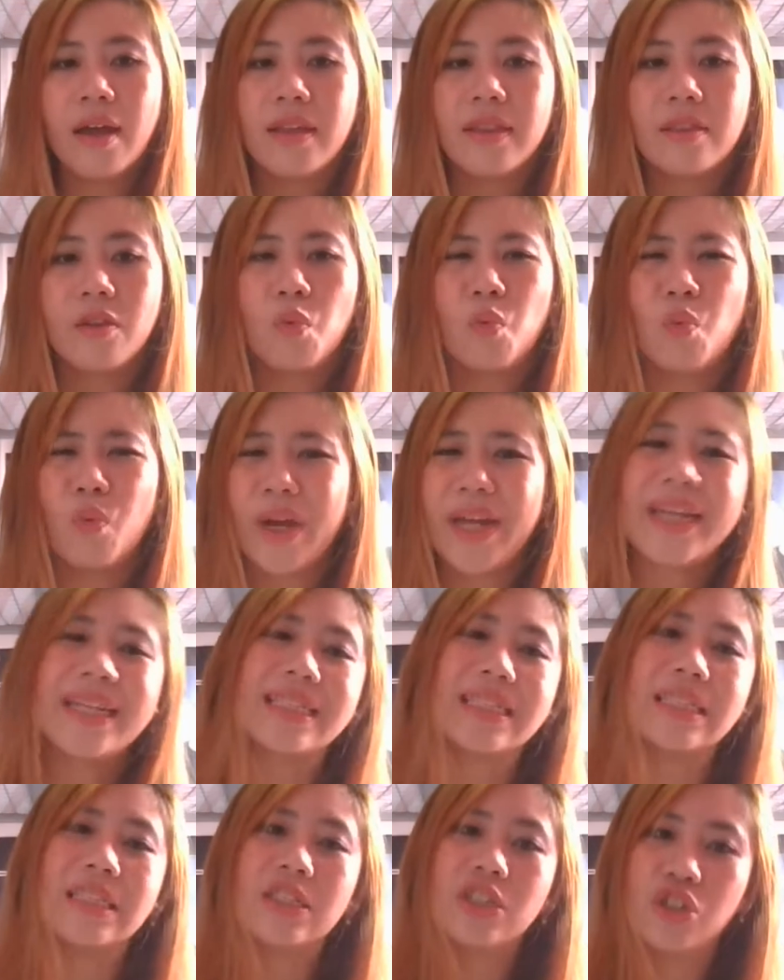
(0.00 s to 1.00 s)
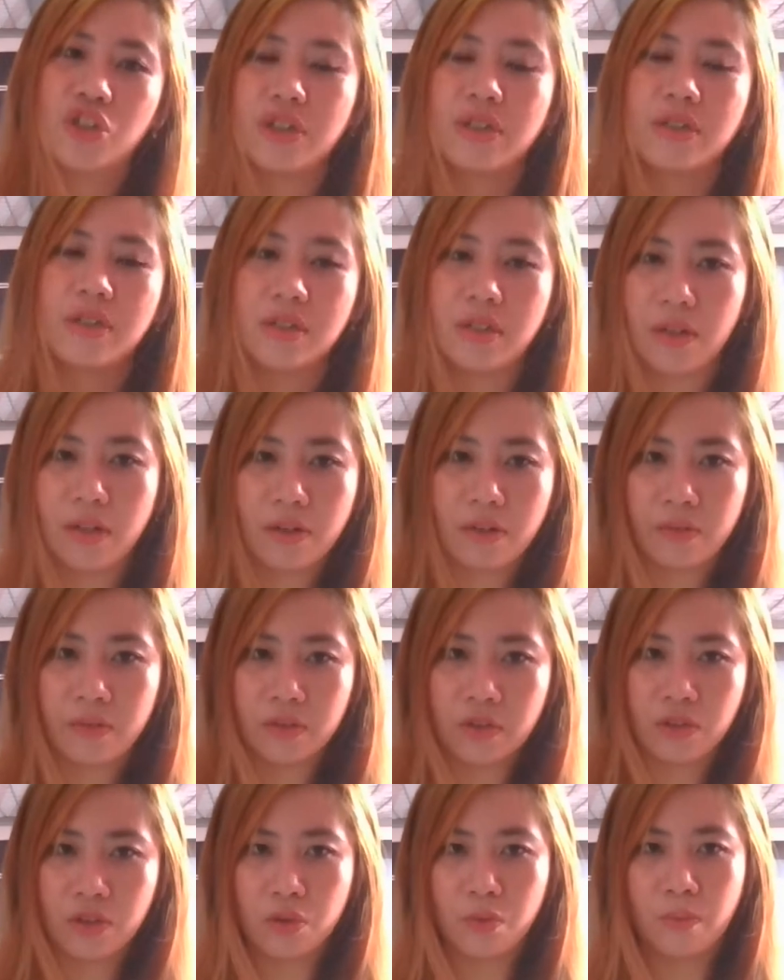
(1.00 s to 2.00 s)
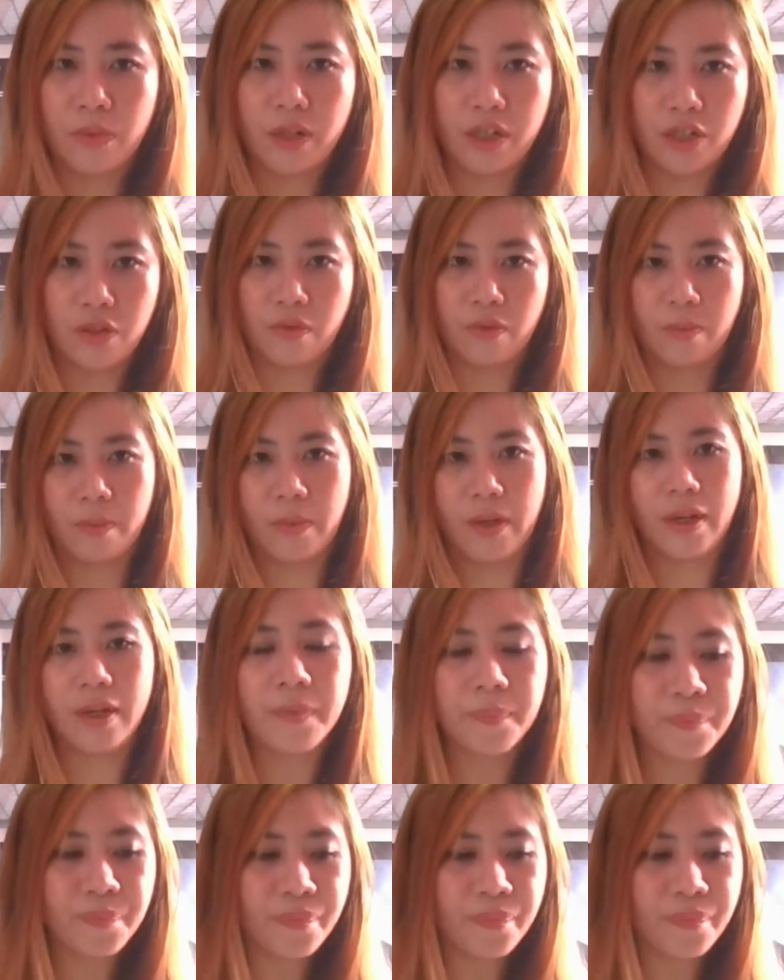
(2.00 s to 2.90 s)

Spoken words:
the weight is just too much for me.